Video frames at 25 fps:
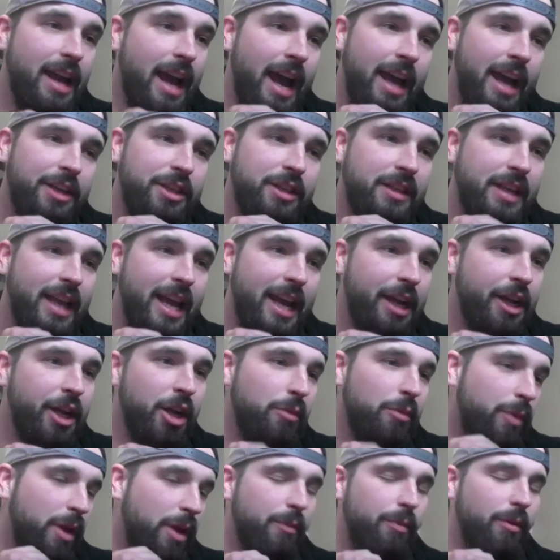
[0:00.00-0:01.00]
I just had
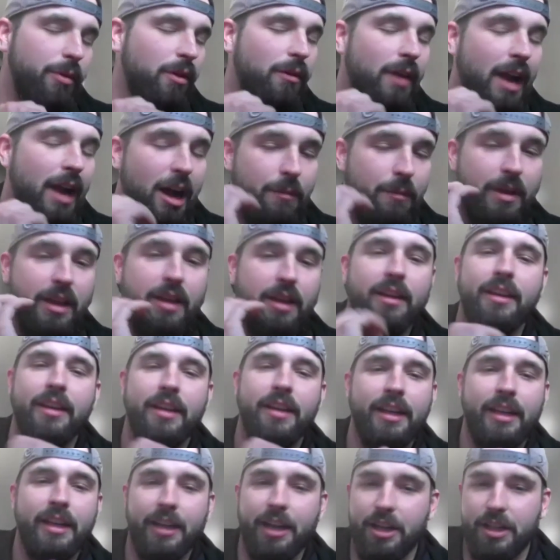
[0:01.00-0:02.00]
good people around me,
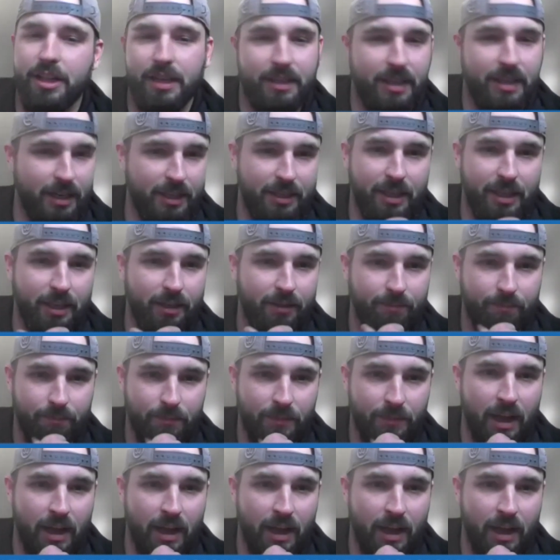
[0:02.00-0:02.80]
good assistant